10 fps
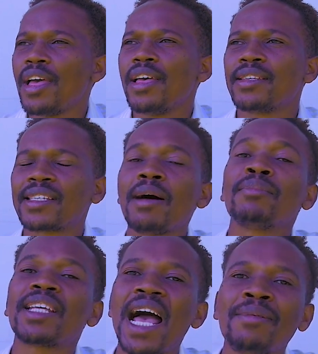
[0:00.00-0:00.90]

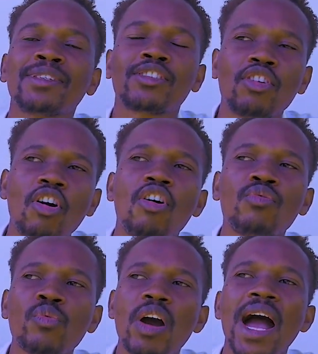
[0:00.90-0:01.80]
sometimes God
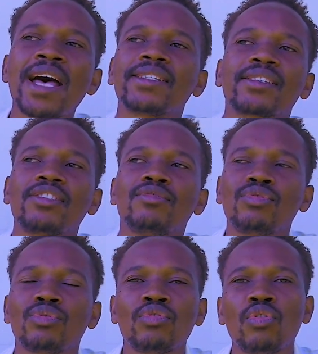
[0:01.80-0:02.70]
will ask you
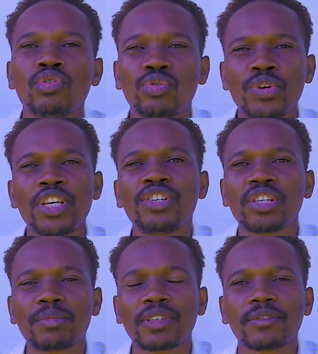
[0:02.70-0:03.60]
to go to
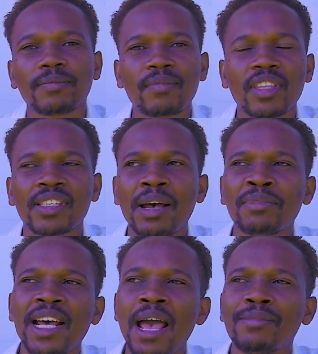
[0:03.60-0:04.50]
Egypt.
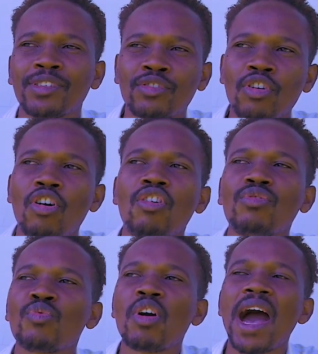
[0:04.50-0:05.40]
Sometimes
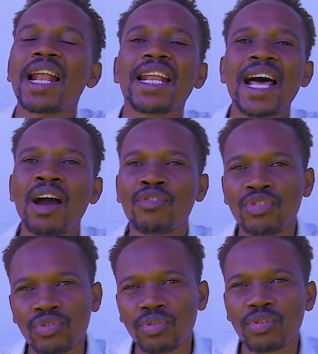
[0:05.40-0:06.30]
God will allow
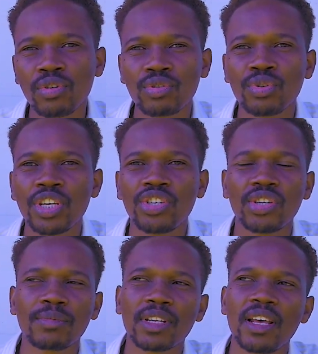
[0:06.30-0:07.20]
you to go to
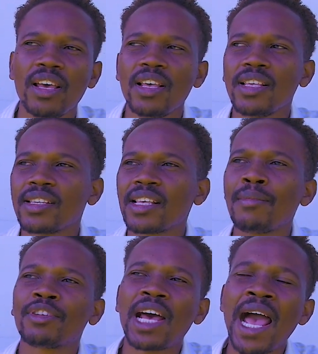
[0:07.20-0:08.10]
Egypt.
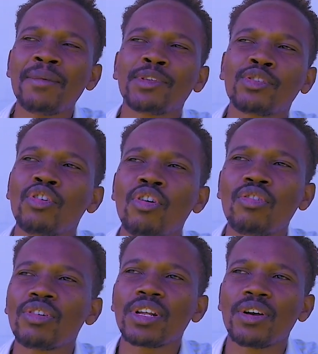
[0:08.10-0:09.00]
Sometimes
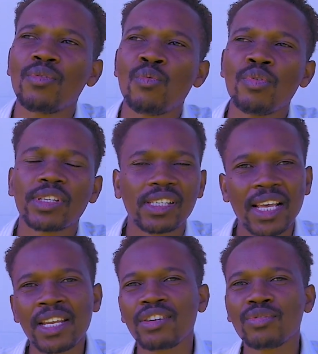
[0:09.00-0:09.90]
God will
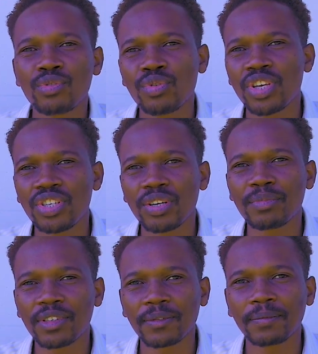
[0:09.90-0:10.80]
send you to
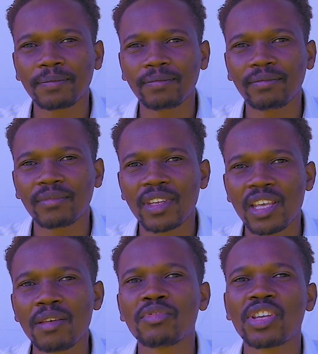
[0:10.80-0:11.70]
Egypt
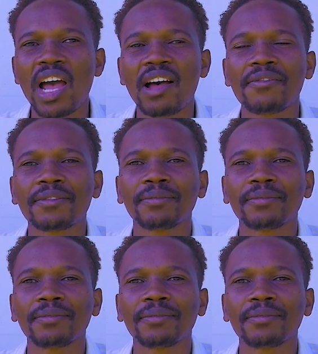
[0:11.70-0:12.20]
himself.